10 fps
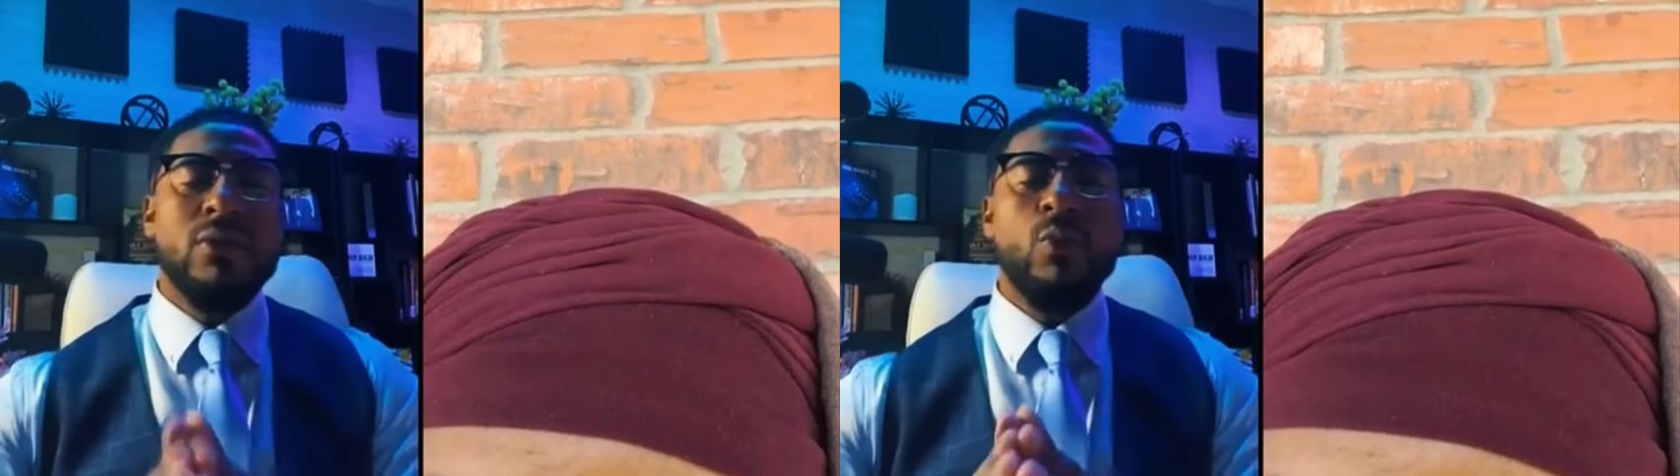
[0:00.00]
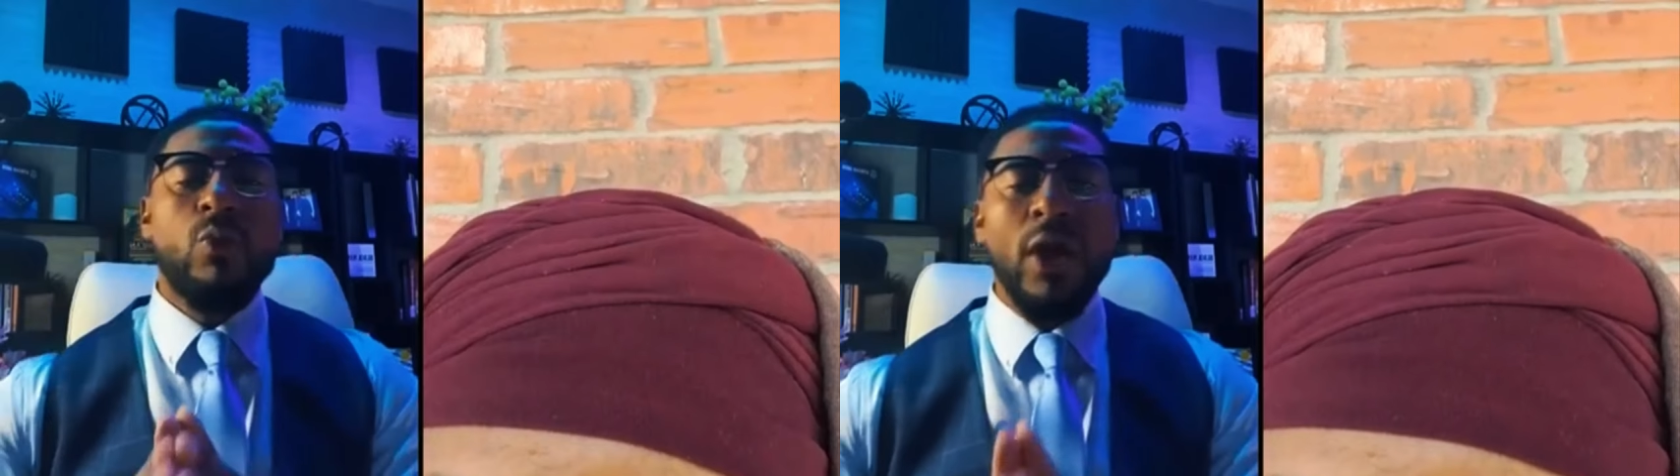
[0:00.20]

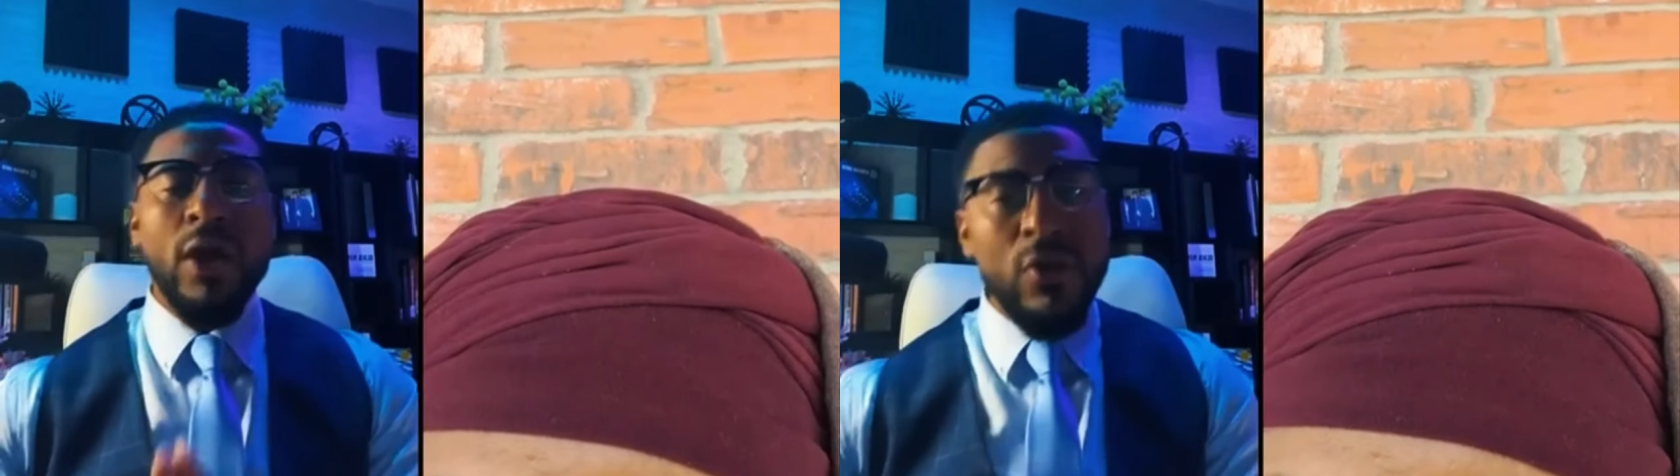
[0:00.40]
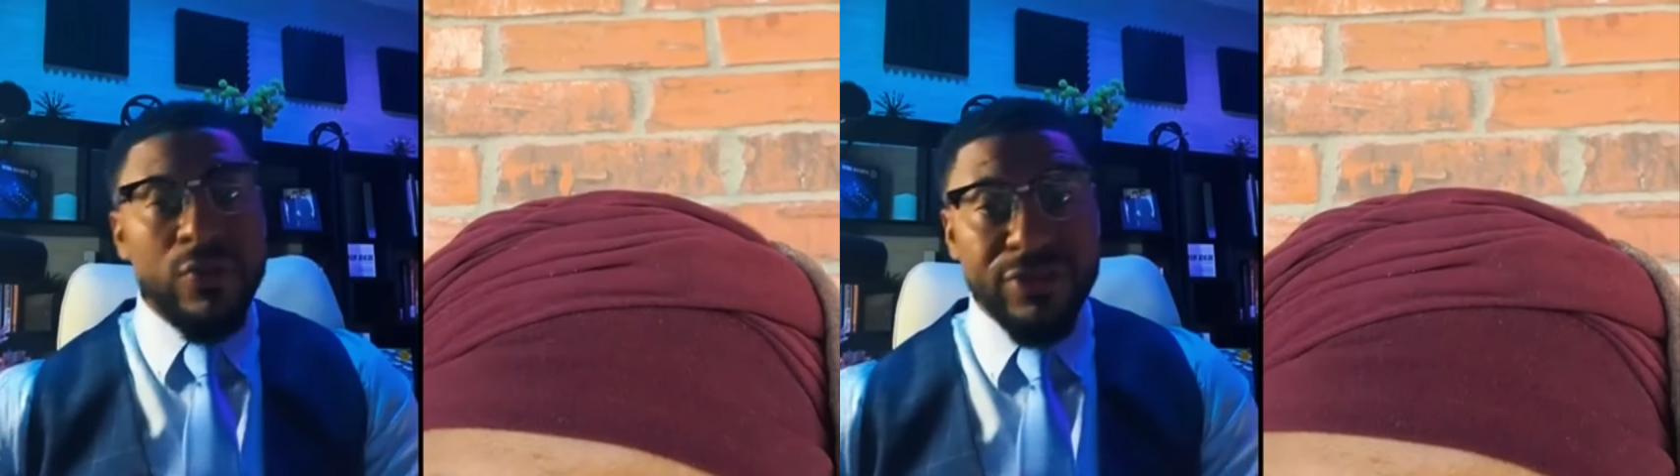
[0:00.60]

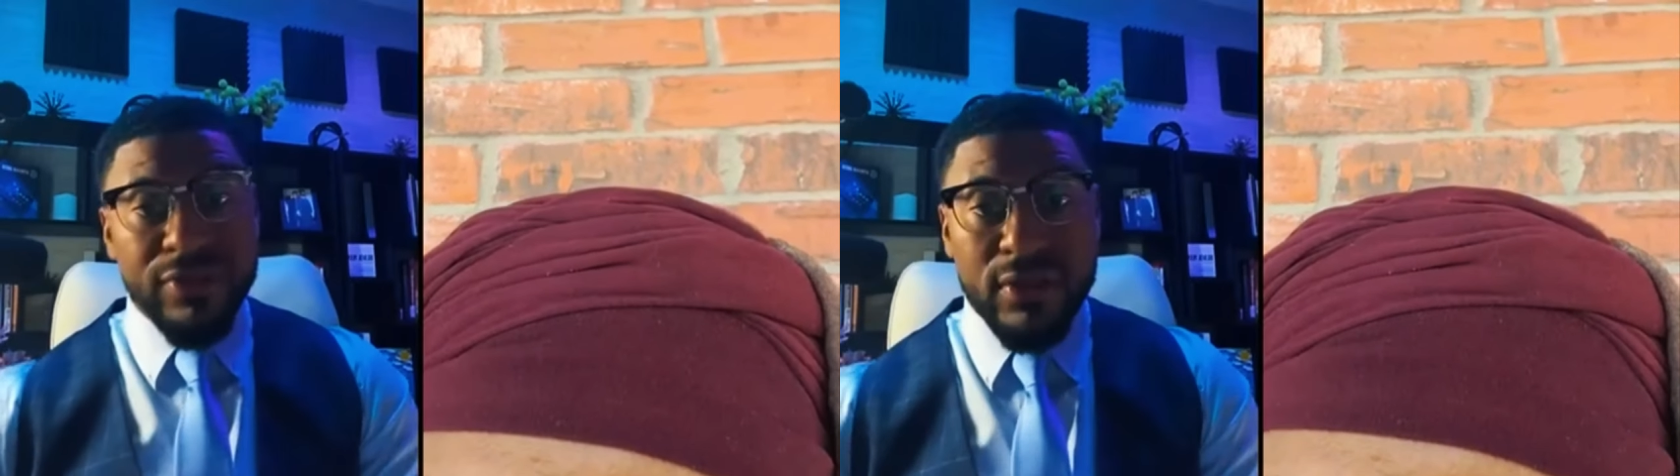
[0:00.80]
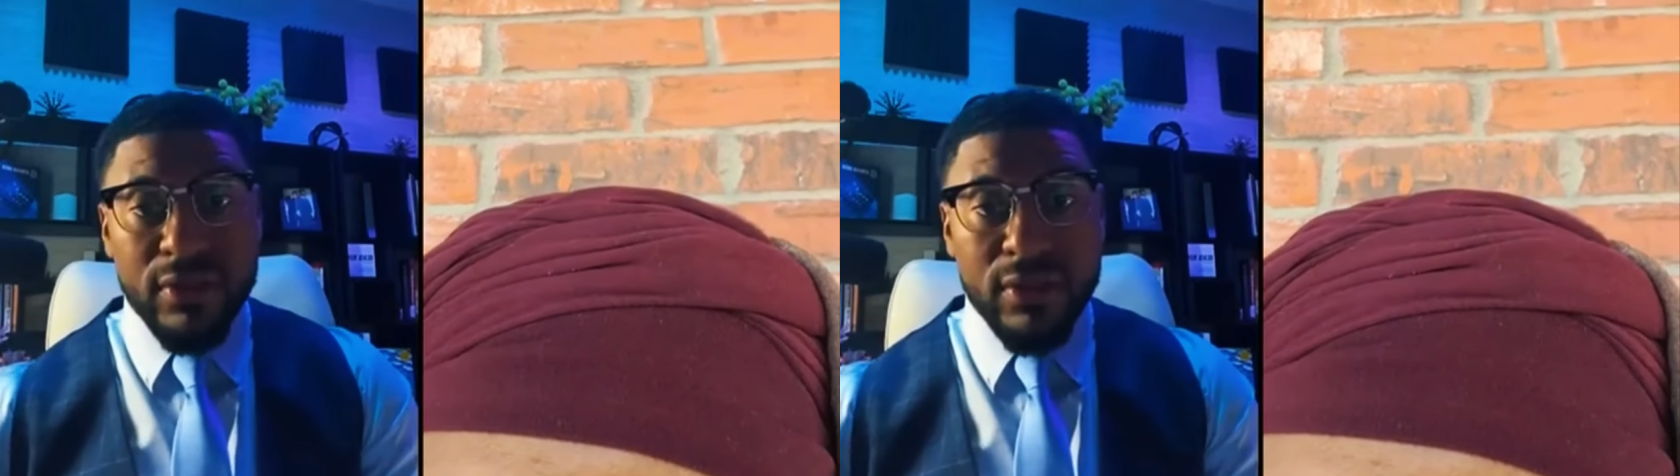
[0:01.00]

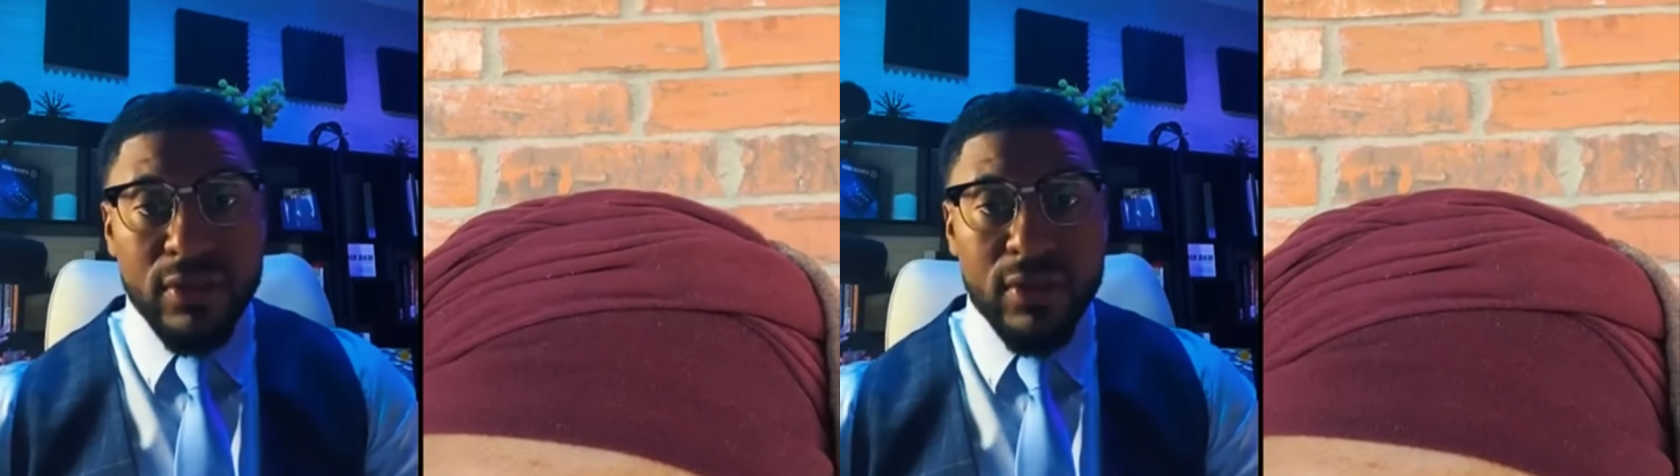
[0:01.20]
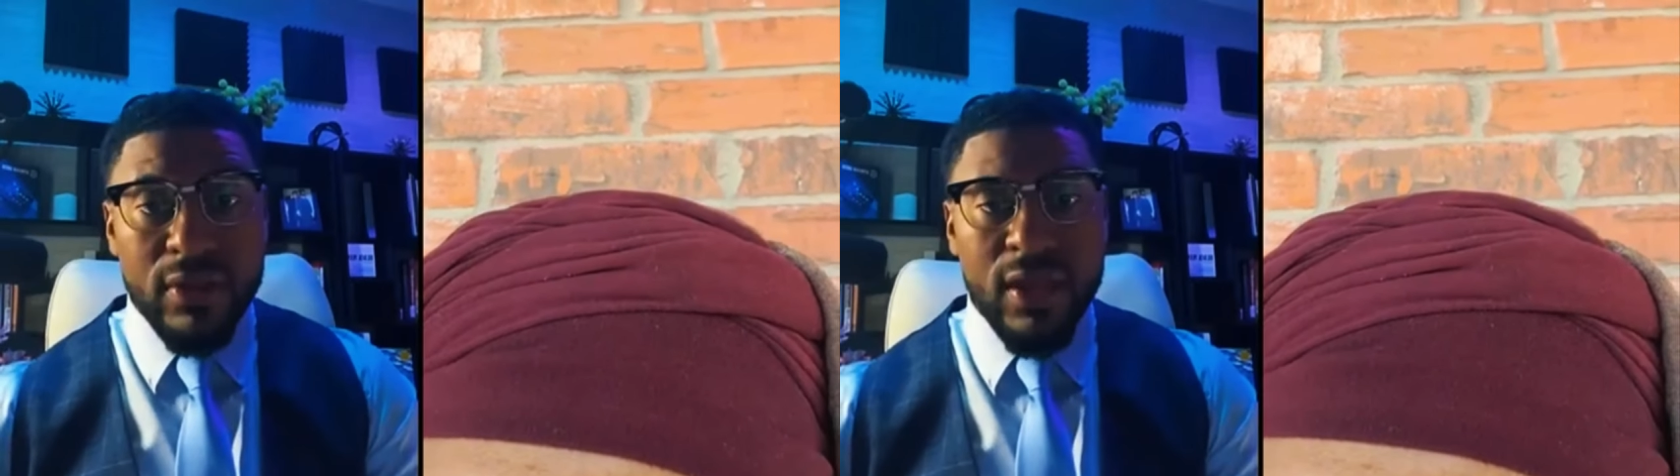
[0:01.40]
wealth
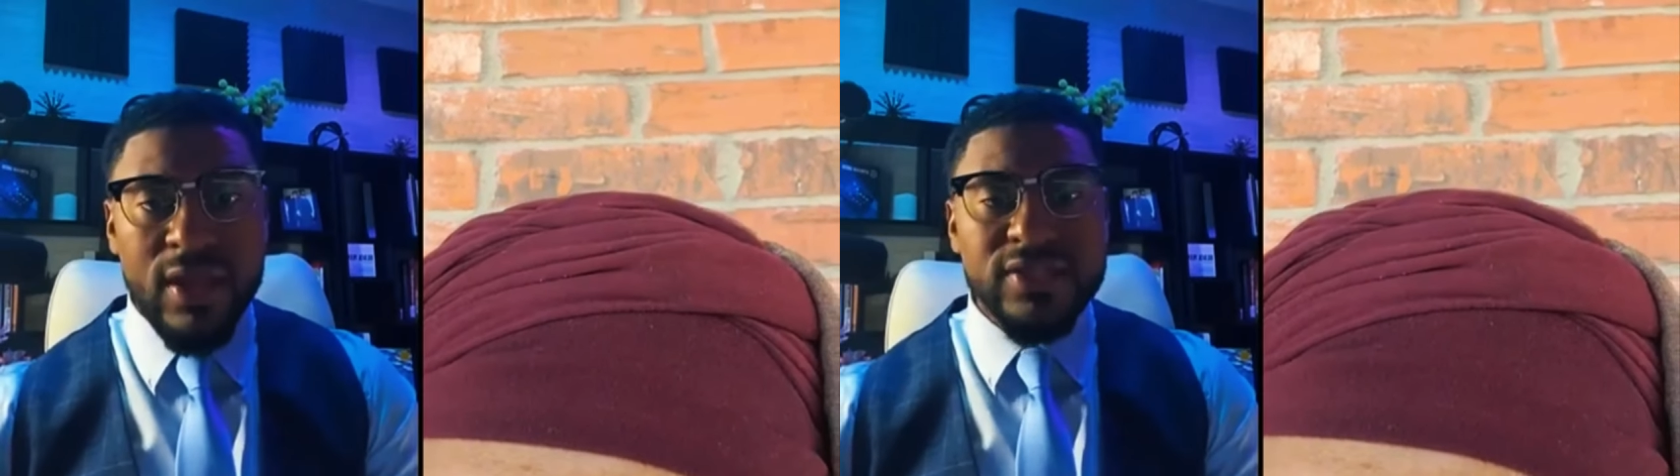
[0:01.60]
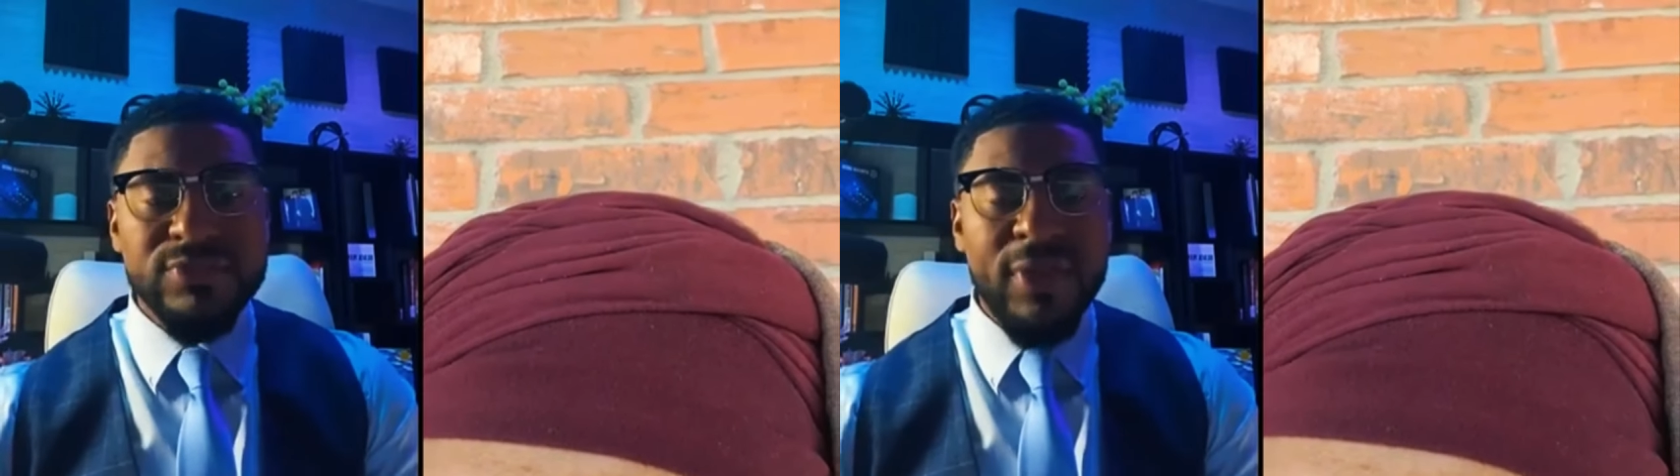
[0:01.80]

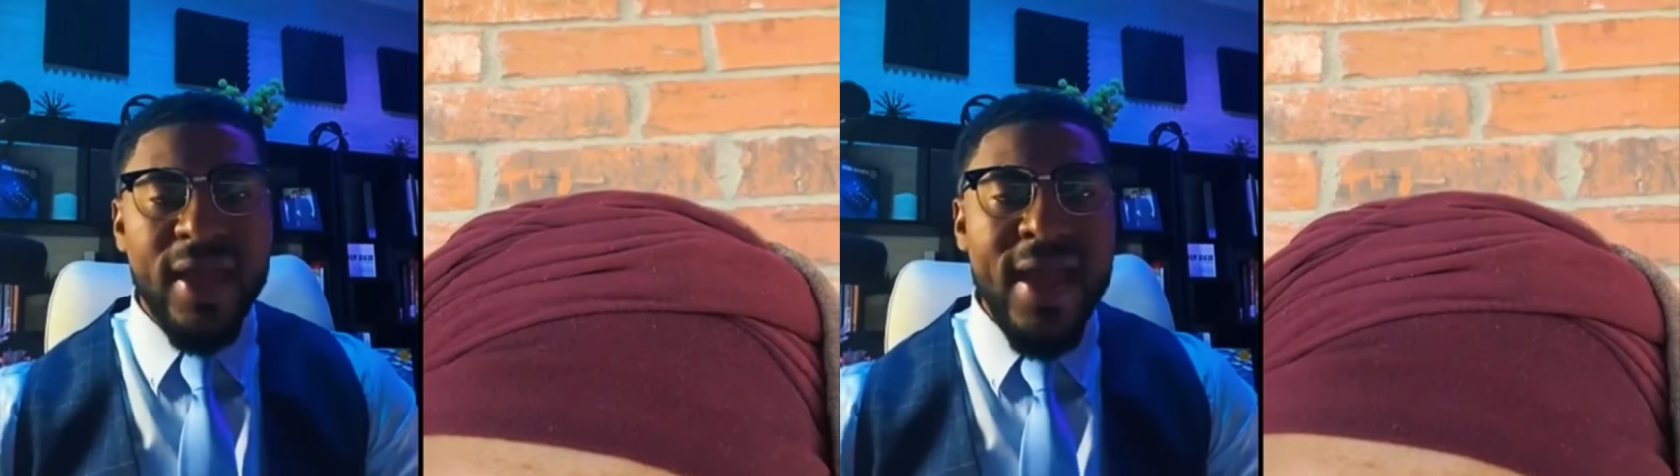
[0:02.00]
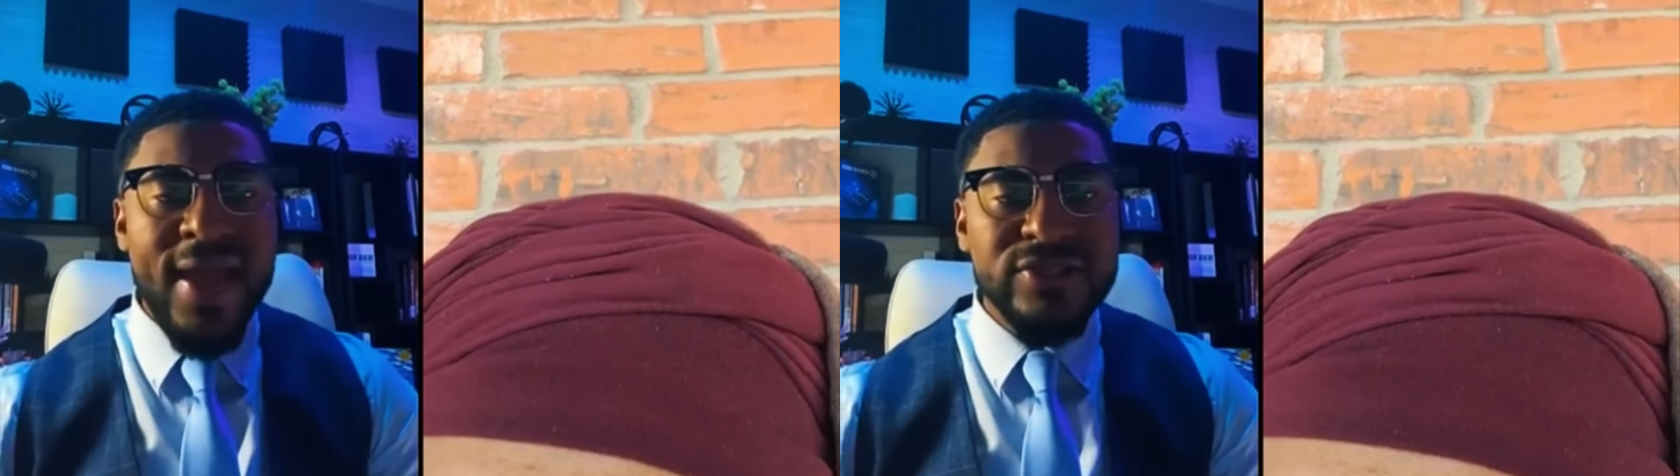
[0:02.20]
is
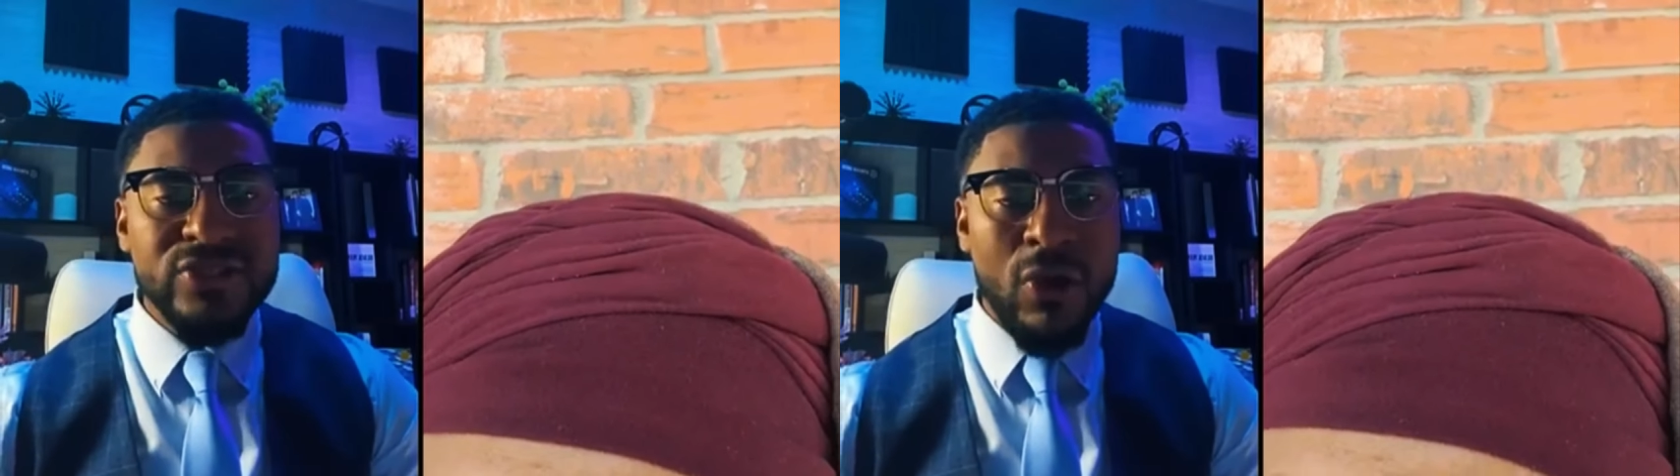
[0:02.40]
passed